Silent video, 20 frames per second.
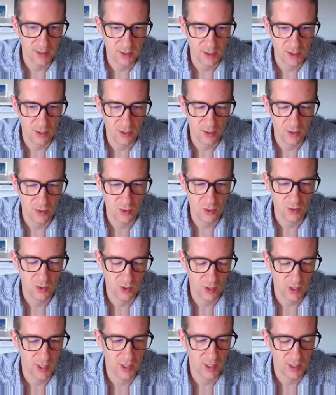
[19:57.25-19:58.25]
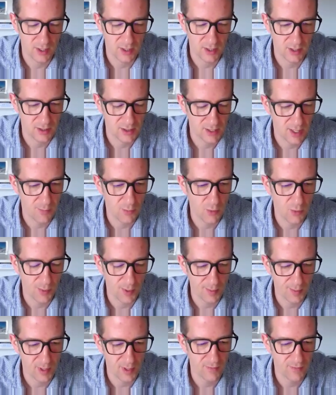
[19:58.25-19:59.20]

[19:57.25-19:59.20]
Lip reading: So to get more people